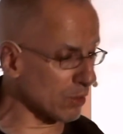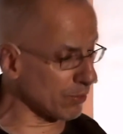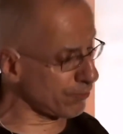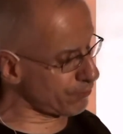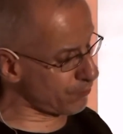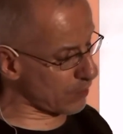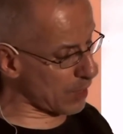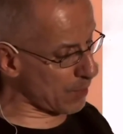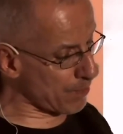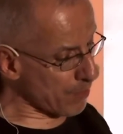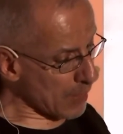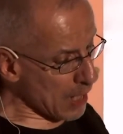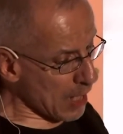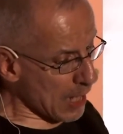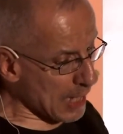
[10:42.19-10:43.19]
of uh,
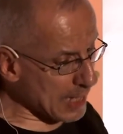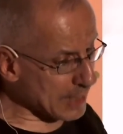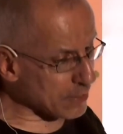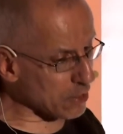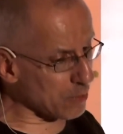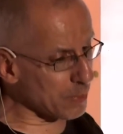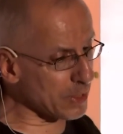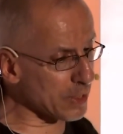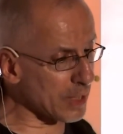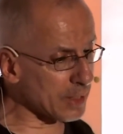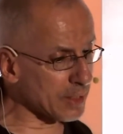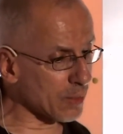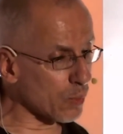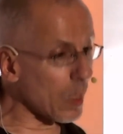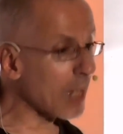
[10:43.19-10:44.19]

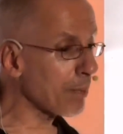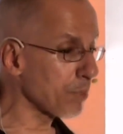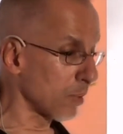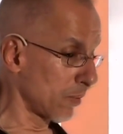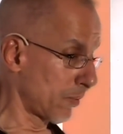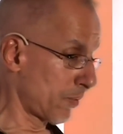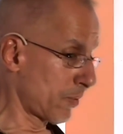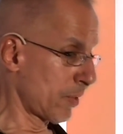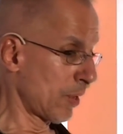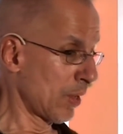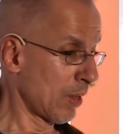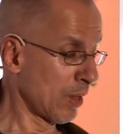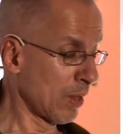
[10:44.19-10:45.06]
electromagnetic weapons.